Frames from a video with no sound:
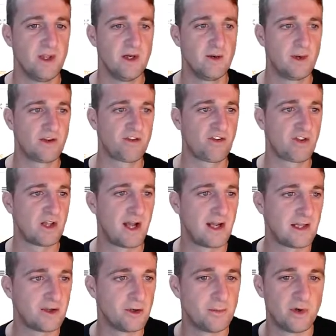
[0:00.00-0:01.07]
We're
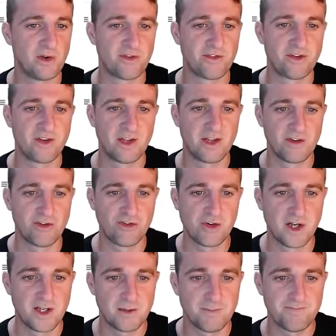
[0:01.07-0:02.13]
slightly up on today's
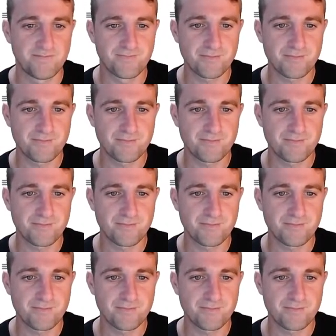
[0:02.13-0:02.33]
trading.